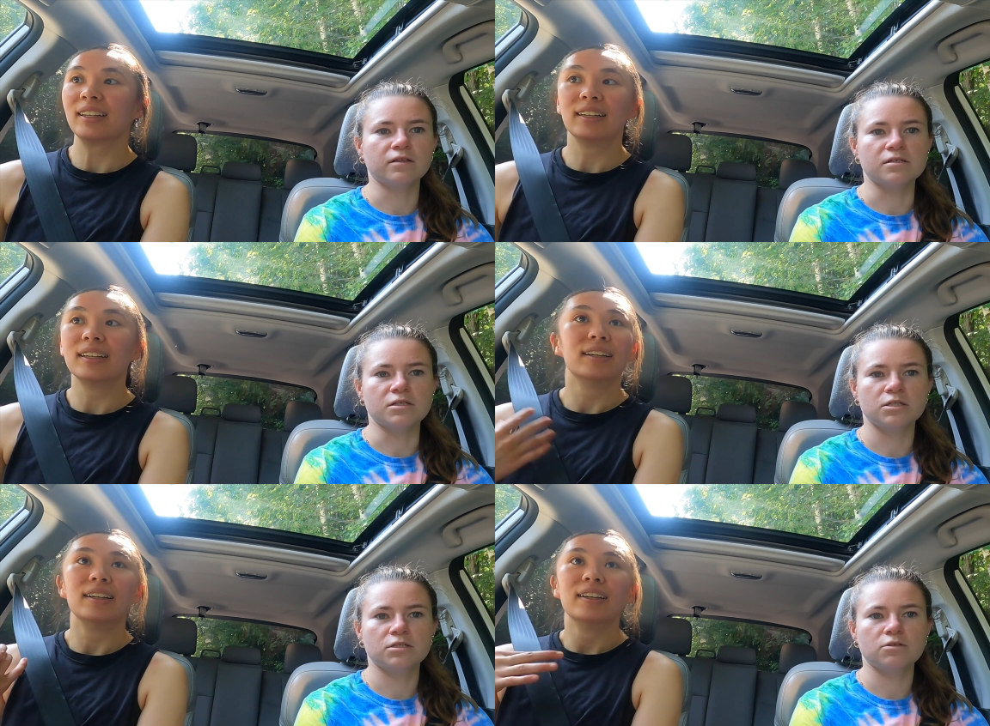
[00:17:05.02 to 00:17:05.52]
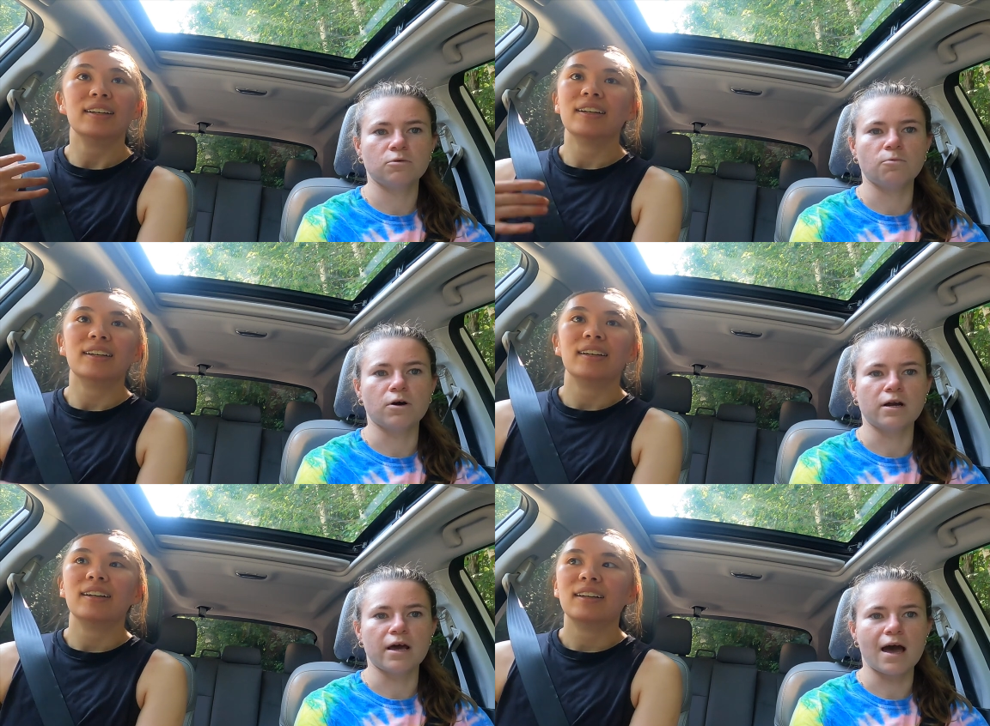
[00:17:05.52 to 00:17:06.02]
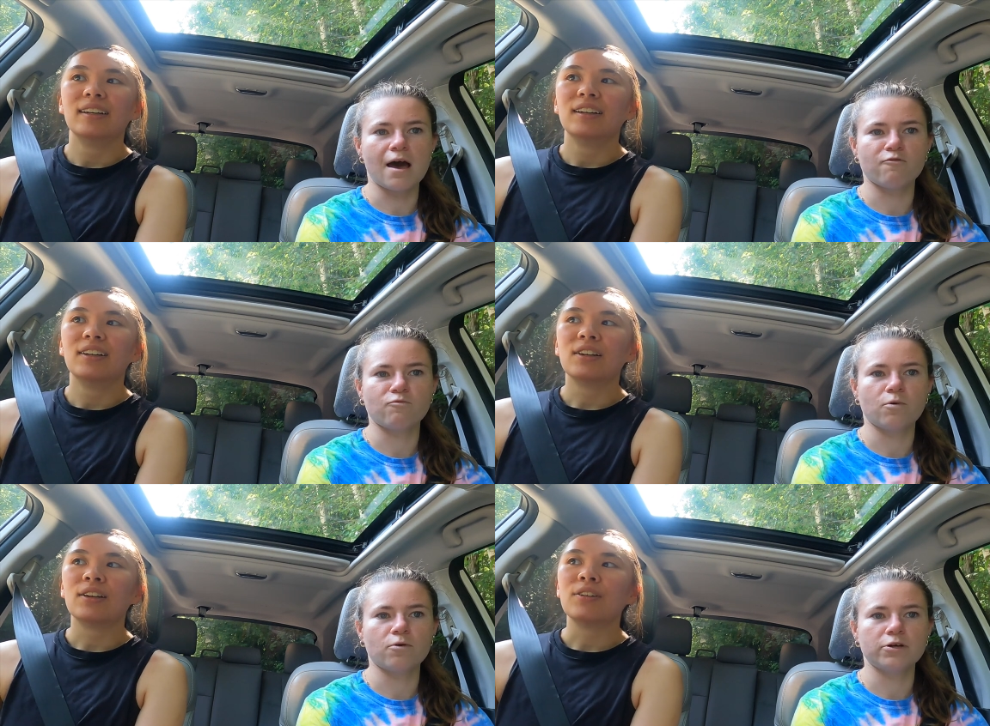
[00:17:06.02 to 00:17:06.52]
Speaker 1: least one and a half
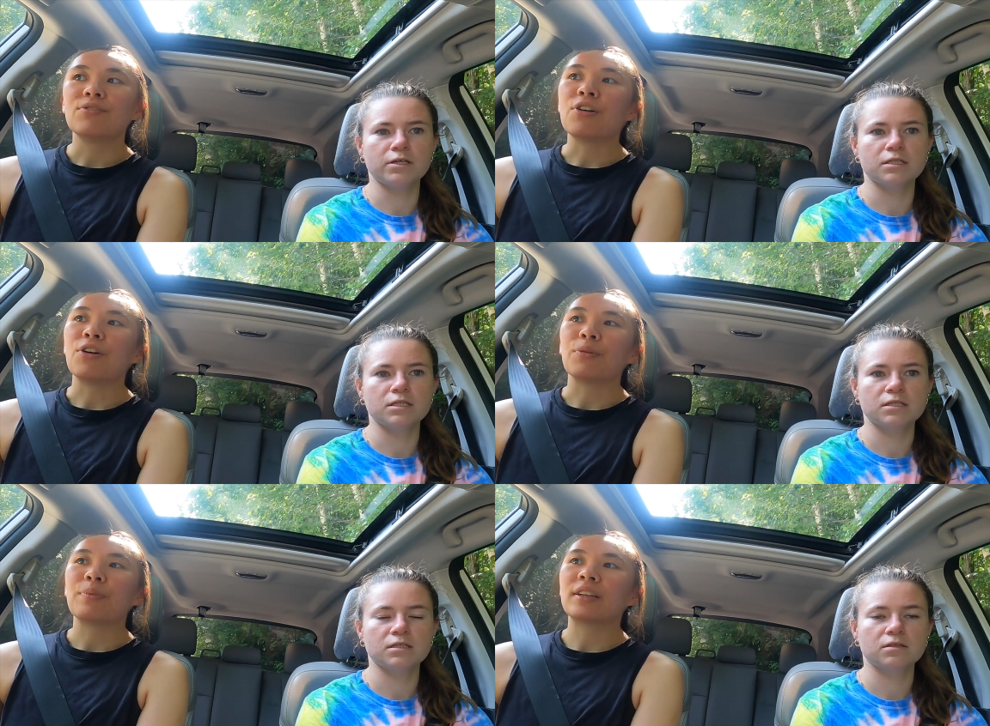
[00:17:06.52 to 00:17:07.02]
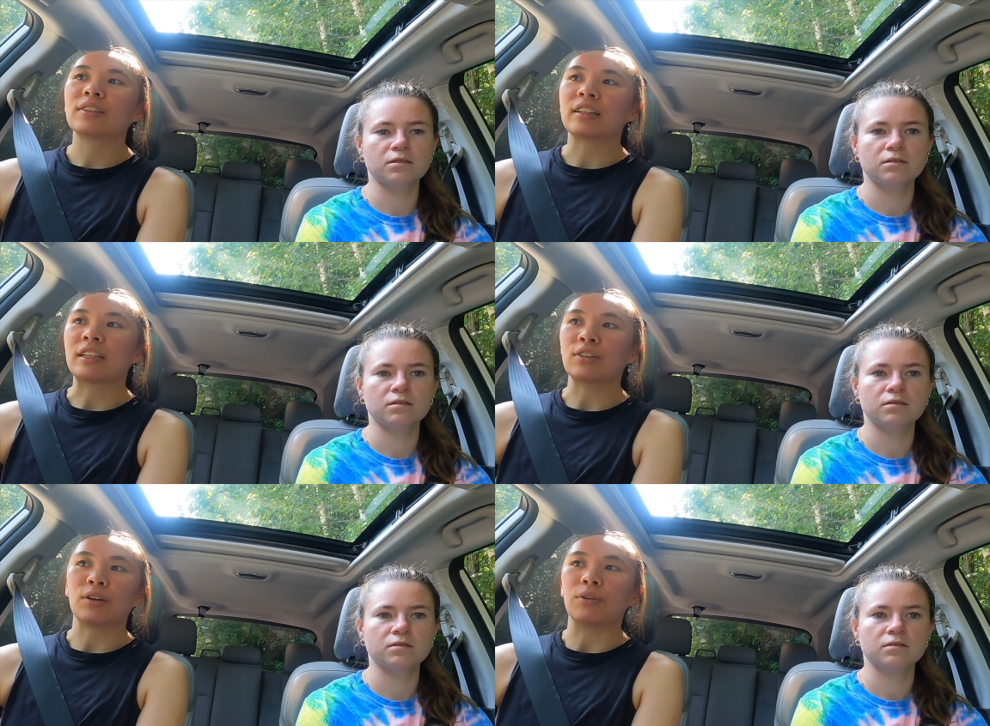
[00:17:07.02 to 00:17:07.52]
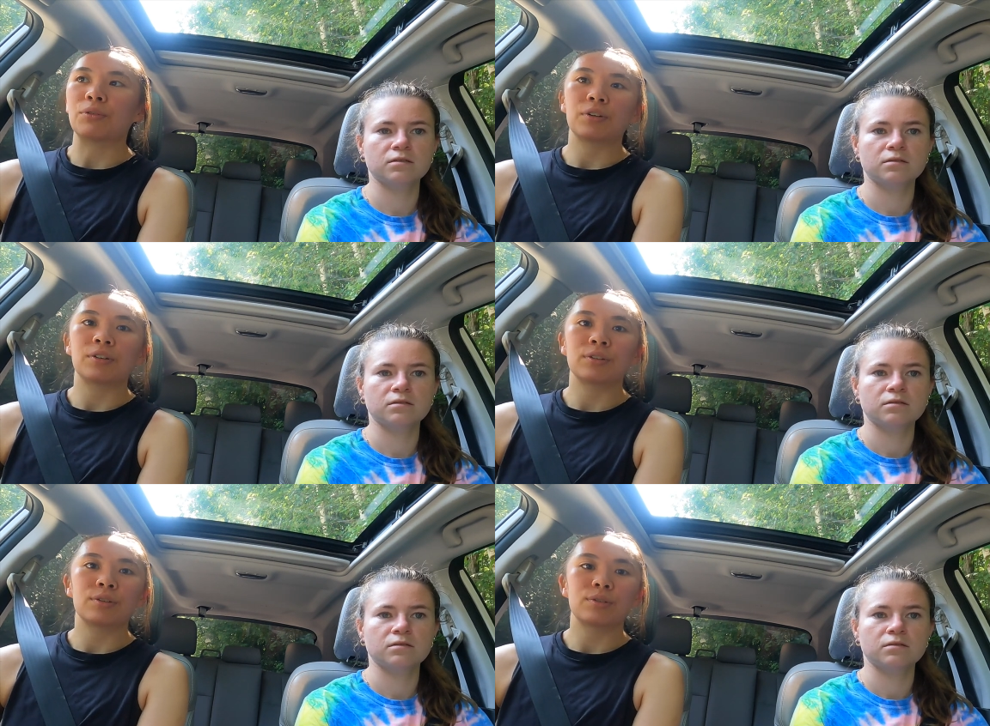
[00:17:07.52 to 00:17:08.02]
points. No, because like its
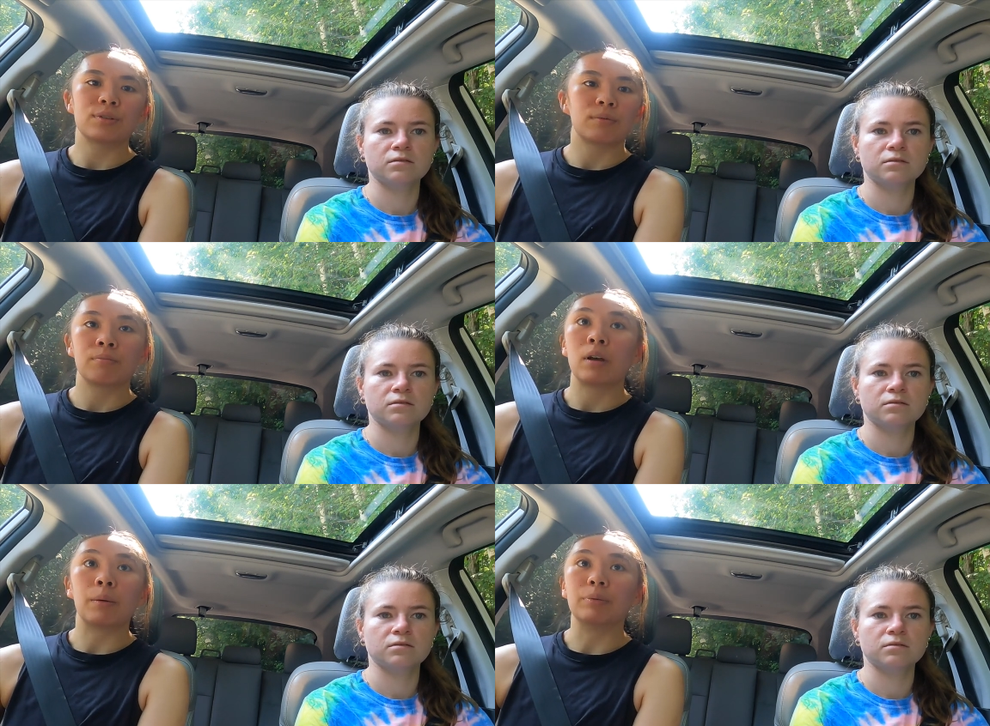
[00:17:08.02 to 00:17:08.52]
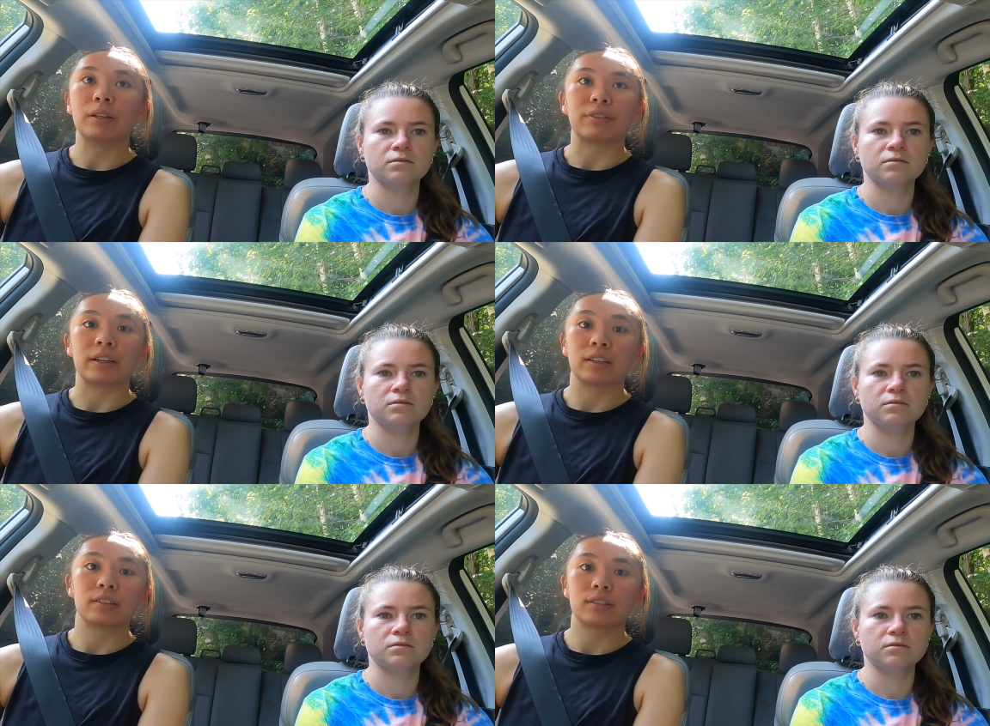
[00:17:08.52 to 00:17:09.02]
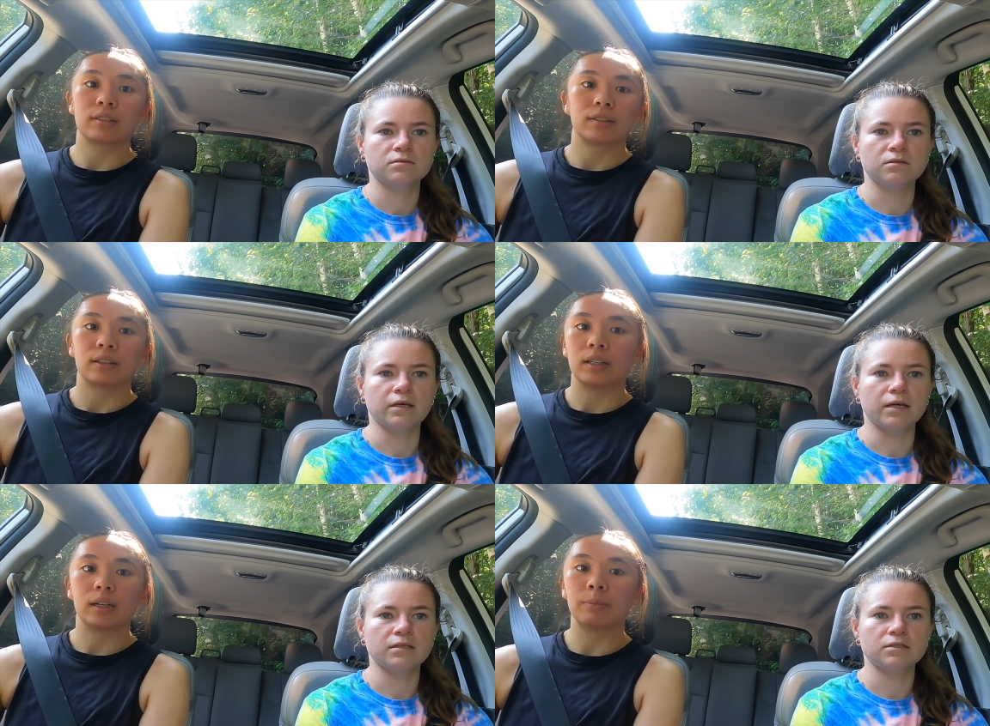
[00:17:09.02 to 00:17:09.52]
owners oblivious.
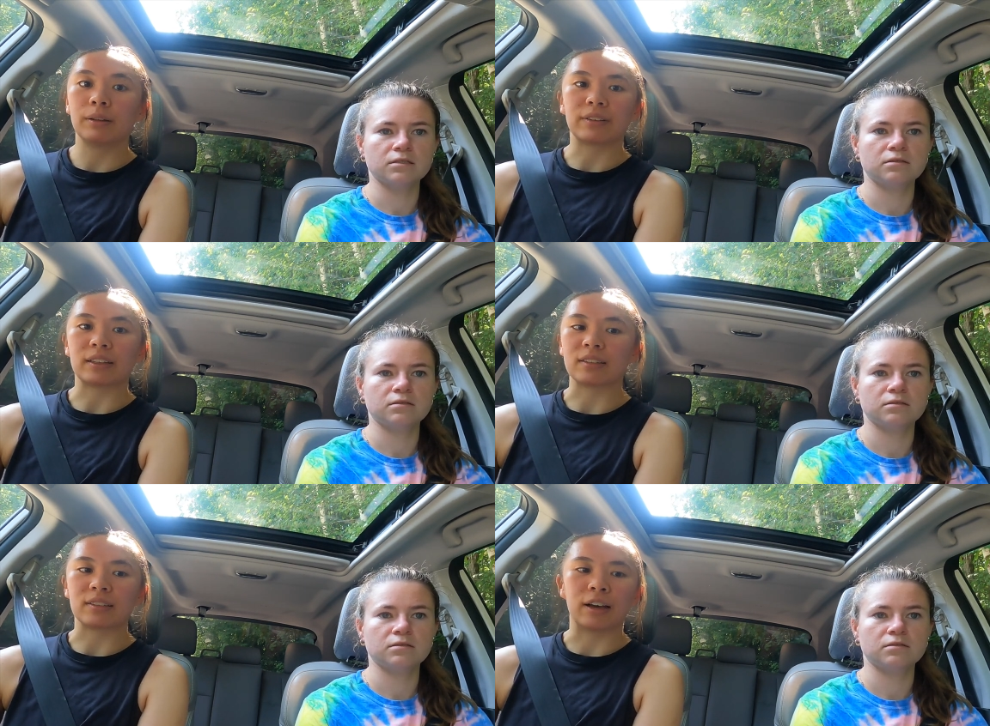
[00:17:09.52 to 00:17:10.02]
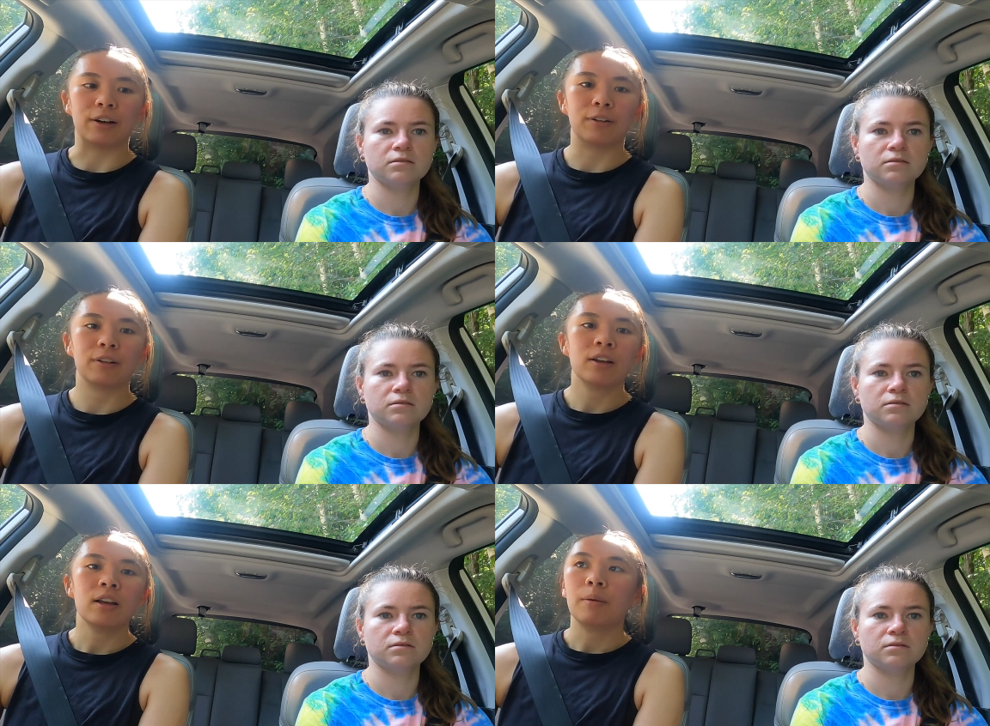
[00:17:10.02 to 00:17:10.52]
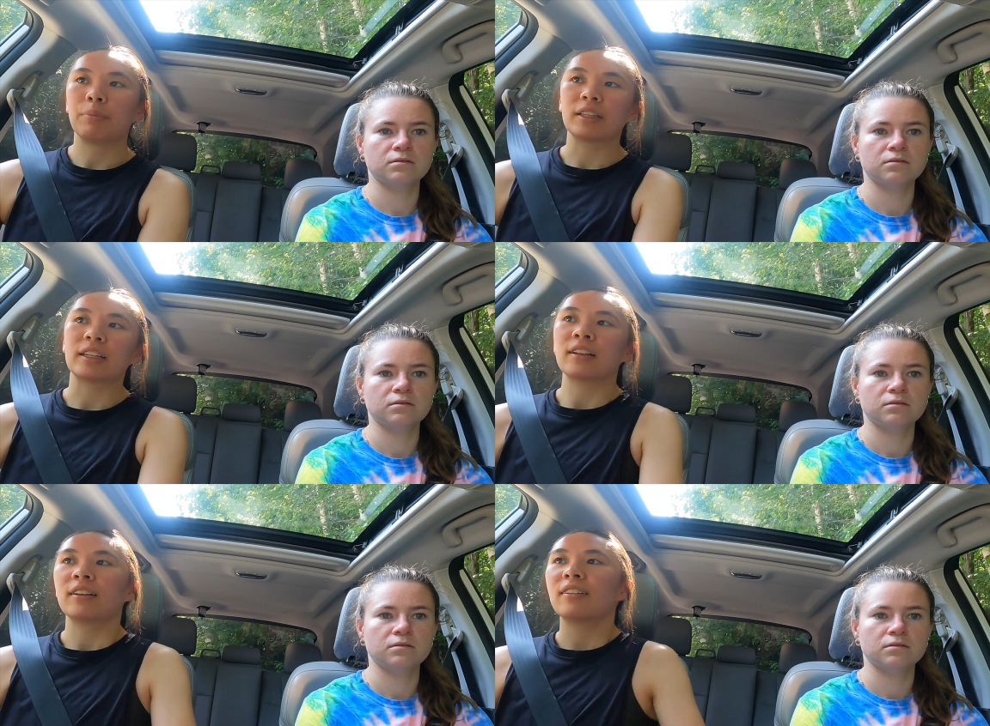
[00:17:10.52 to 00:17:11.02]
Yes. Oblivious as hell. But
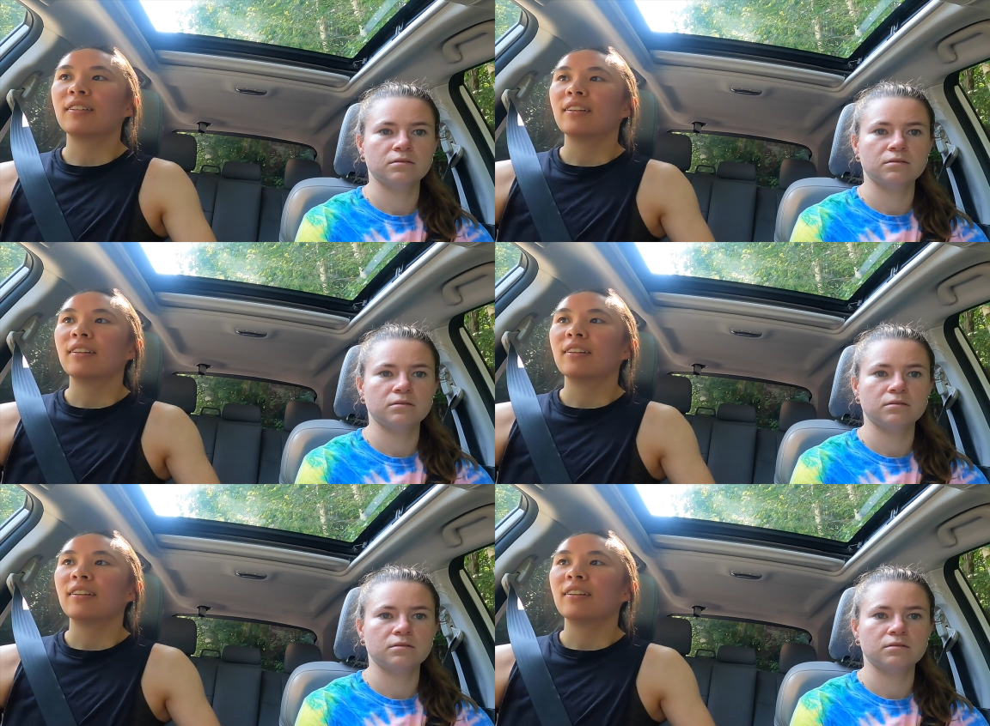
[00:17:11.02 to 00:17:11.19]
like